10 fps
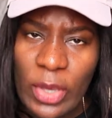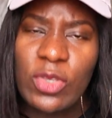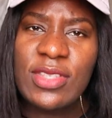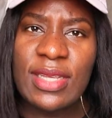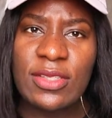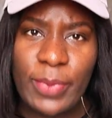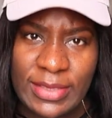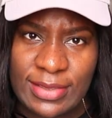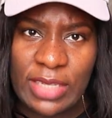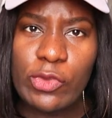Were you sent
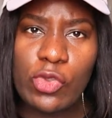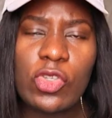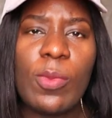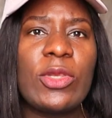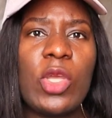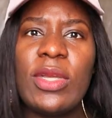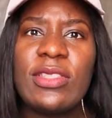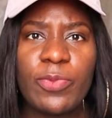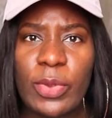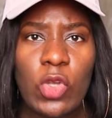by the devil to just come and
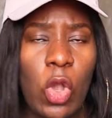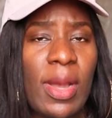torment this person